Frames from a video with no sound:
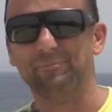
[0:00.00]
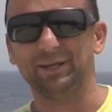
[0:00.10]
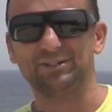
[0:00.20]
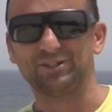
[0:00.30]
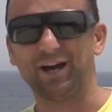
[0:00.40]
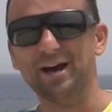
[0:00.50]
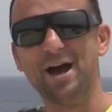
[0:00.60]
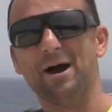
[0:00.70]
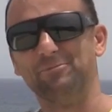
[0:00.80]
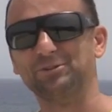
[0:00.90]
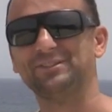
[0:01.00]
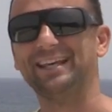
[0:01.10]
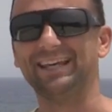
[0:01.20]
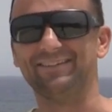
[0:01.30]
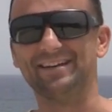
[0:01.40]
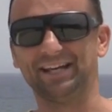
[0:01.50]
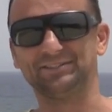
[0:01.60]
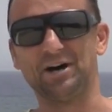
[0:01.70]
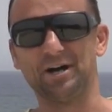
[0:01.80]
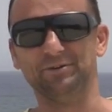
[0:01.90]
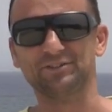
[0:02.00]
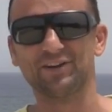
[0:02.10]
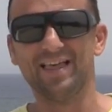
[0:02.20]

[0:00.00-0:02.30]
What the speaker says: picture, and we'll stick it in the next Diaries.